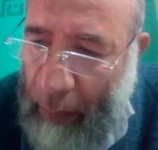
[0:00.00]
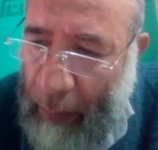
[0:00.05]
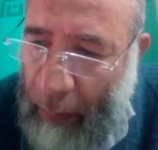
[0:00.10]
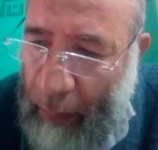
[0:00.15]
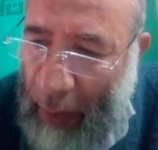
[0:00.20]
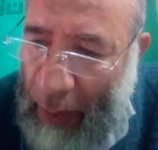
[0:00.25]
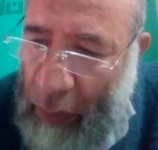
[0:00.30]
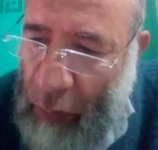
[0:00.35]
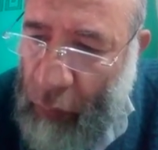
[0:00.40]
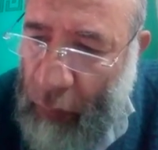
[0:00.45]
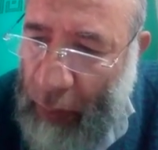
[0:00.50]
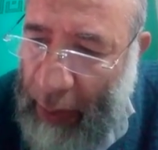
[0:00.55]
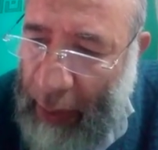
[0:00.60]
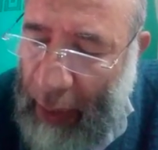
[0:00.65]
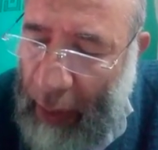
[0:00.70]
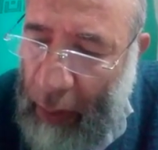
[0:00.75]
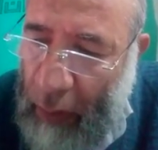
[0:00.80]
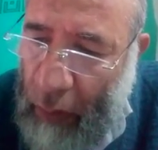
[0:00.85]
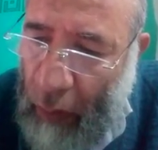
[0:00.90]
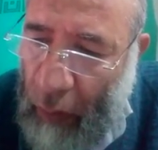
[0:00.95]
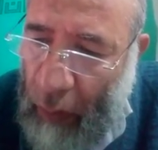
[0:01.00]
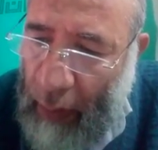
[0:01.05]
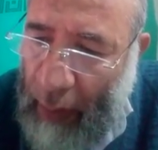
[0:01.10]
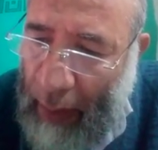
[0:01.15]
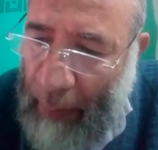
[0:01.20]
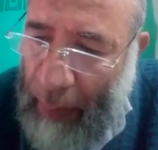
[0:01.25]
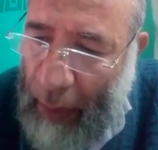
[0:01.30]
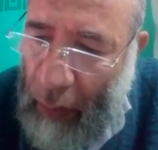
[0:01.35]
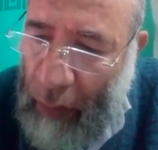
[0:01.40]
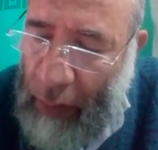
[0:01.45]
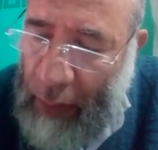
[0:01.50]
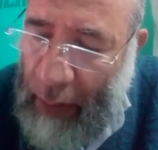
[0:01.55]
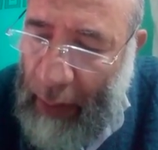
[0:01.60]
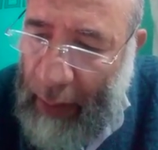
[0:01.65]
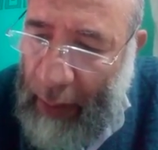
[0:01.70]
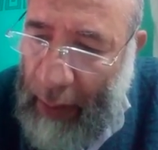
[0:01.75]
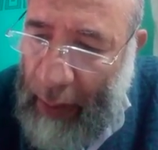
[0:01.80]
But we can call about